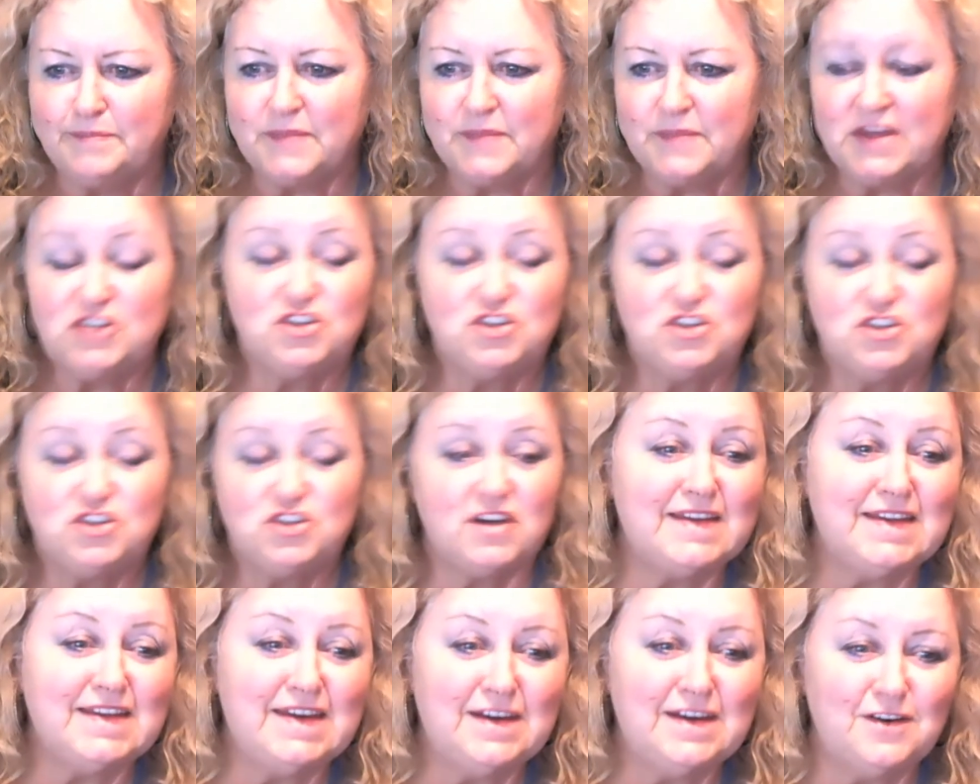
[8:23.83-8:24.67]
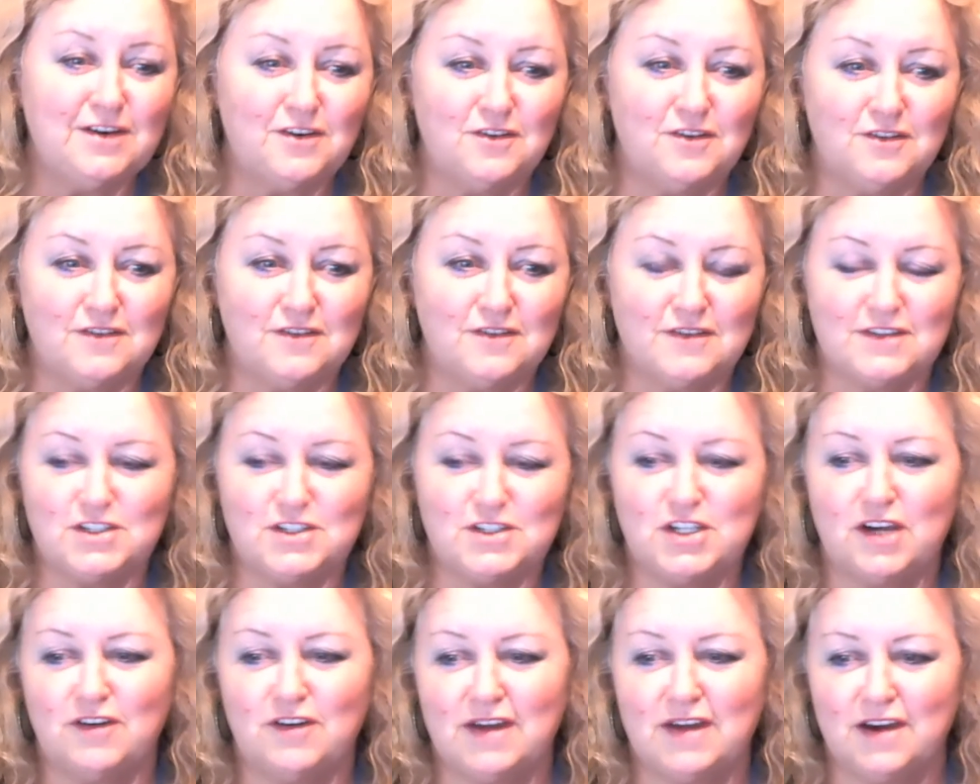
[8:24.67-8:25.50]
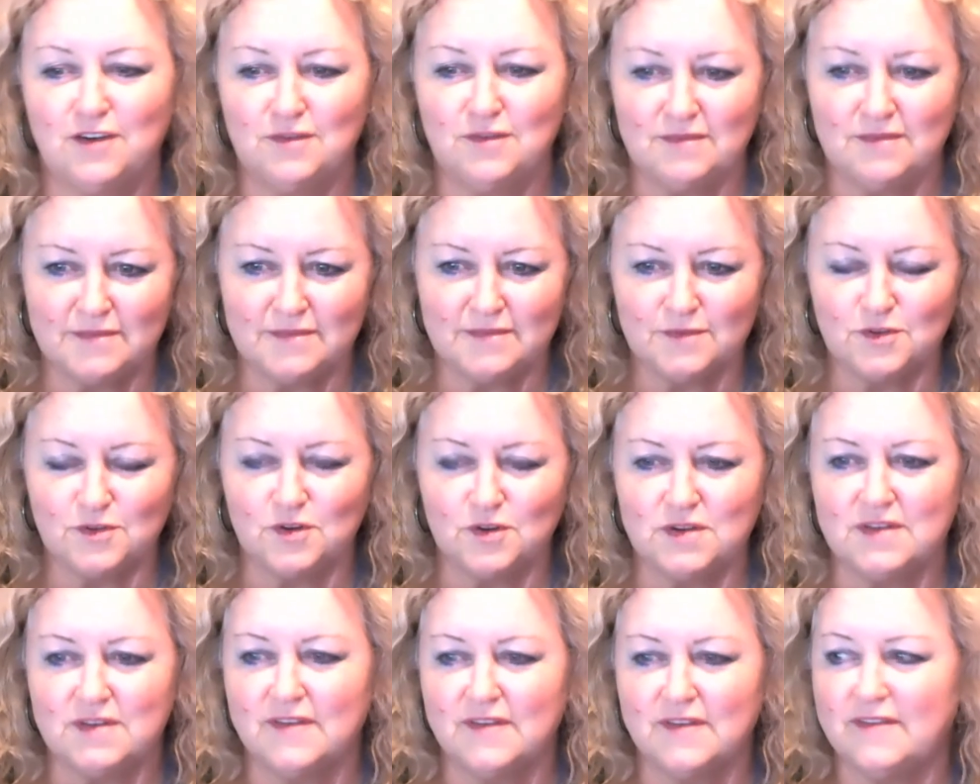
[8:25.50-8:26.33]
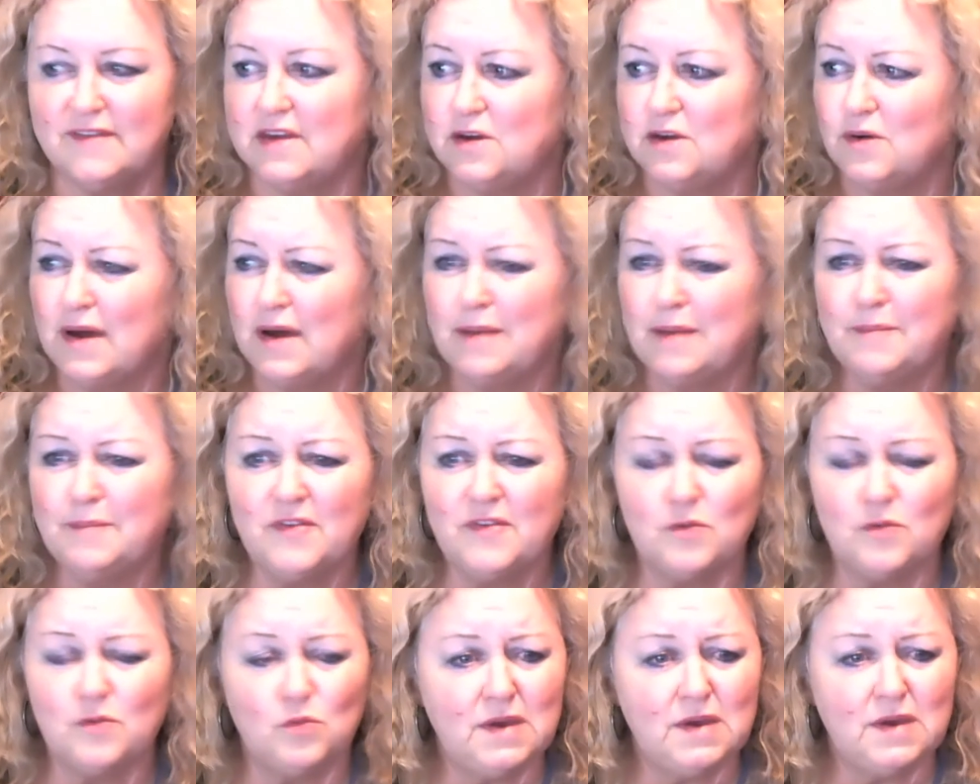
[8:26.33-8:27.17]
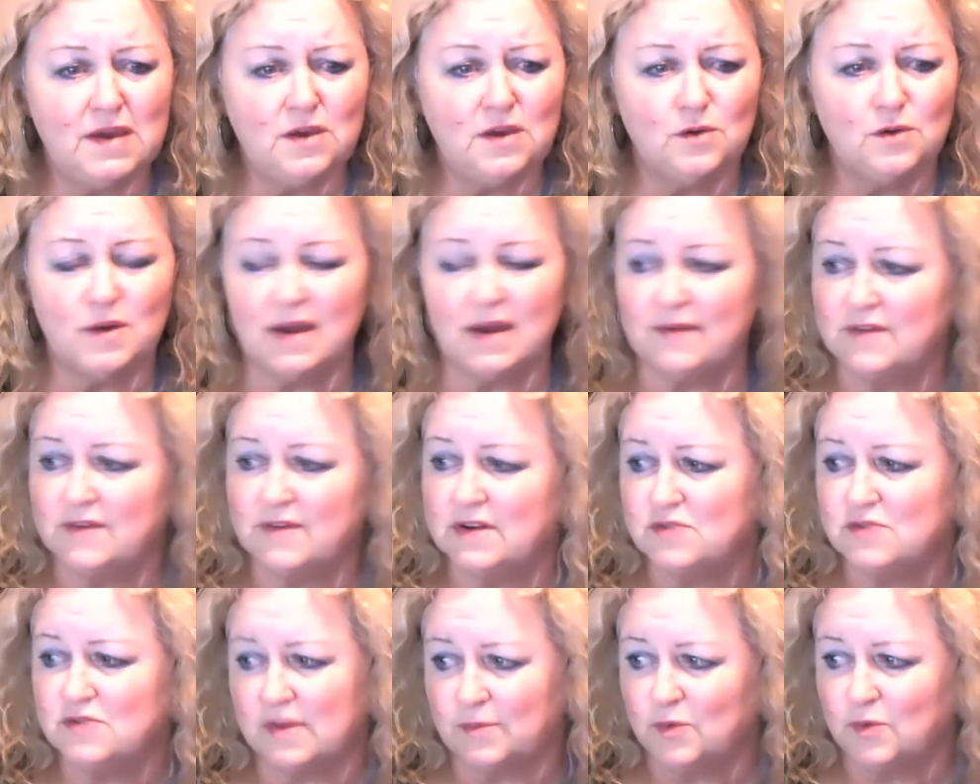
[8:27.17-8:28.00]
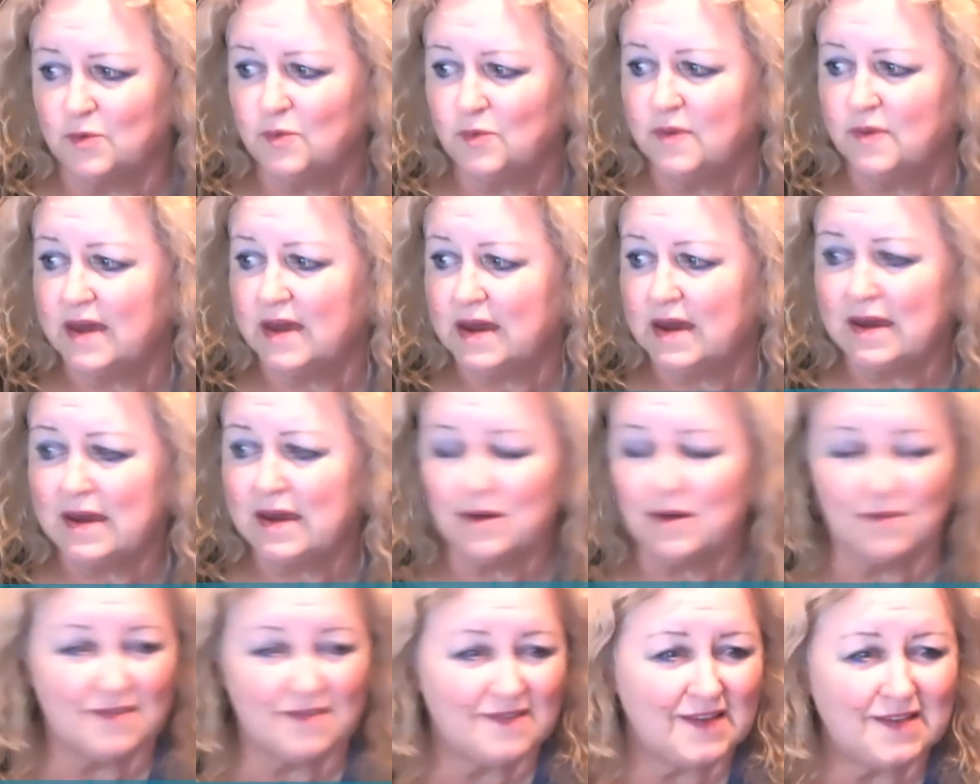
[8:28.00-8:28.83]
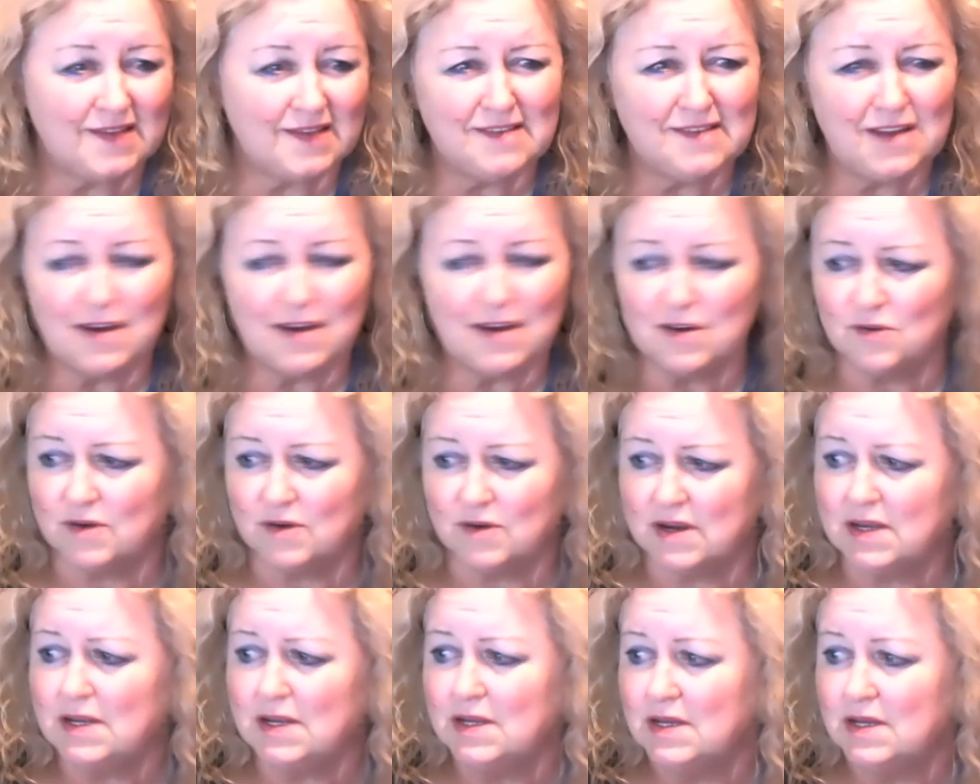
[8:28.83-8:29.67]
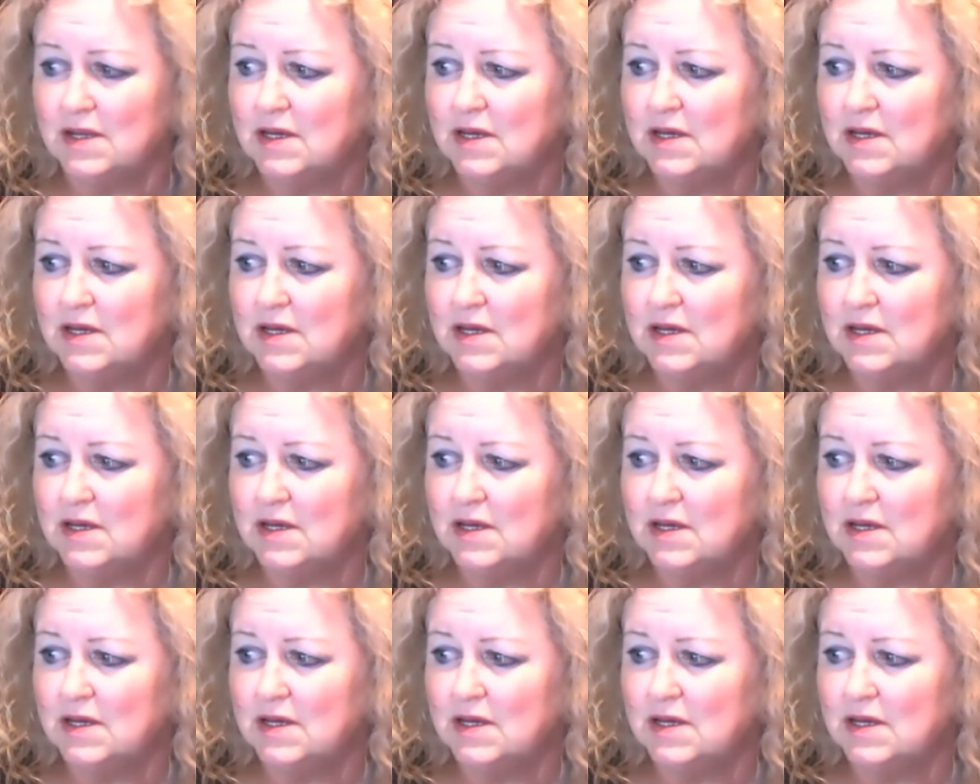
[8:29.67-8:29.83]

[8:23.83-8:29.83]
Justin Hill, shout out, good to see you. I'm sorry you're having trouble with Hangouts. That's not great.